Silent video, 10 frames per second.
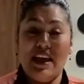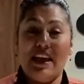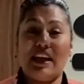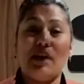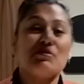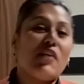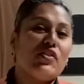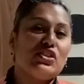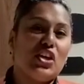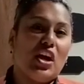It comes
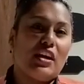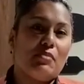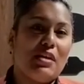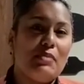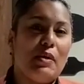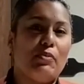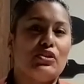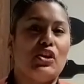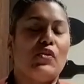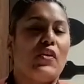off the chuck, and many people
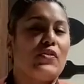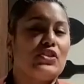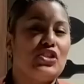know that the